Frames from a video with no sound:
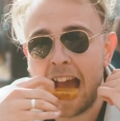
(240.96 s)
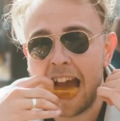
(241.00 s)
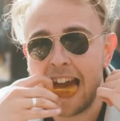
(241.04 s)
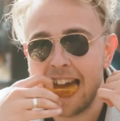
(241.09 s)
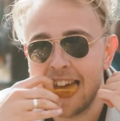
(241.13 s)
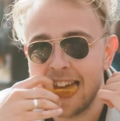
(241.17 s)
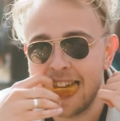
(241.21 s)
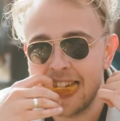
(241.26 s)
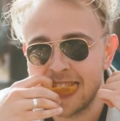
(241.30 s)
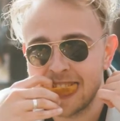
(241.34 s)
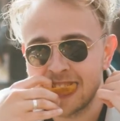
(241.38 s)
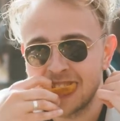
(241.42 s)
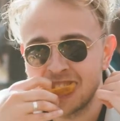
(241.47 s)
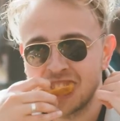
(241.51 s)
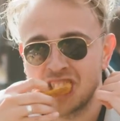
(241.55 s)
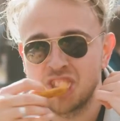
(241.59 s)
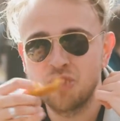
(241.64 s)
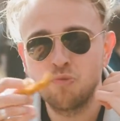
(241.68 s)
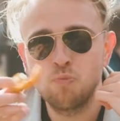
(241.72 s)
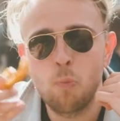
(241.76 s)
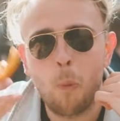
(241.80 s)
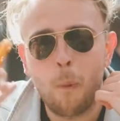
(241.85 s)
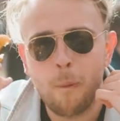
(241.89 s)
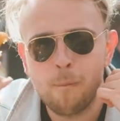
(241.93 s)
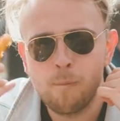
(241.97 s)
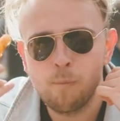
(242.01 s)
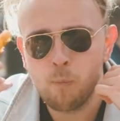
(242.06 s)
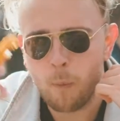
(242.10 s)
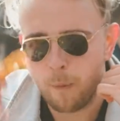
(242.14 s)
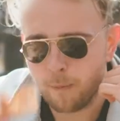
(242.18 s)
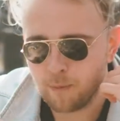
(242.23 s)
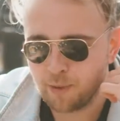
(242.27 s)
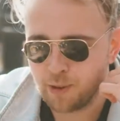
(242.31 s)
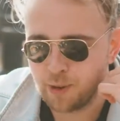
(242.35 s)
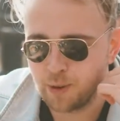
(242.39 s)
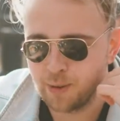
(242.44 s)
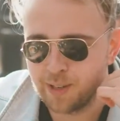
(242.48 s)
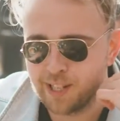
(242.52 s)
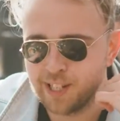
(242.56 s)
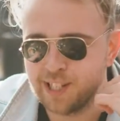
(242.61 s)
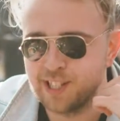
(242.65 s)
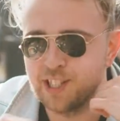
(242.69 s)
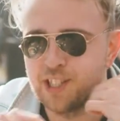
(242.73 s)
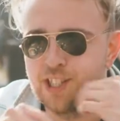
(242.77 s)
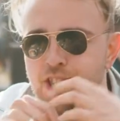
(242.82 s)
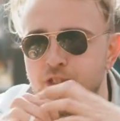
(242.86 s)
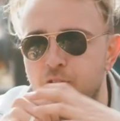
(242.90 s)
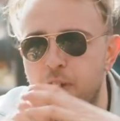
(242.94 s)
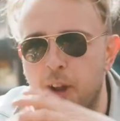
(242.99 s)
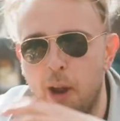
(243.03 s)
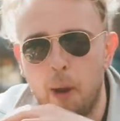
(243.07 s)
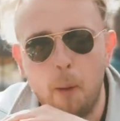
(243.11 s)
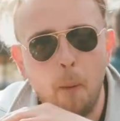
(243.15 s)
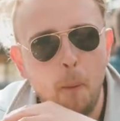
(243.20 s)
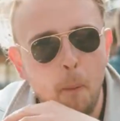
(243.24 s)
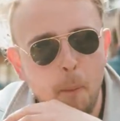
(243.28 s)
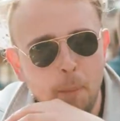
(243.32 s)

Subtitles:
And you eat the onion ring.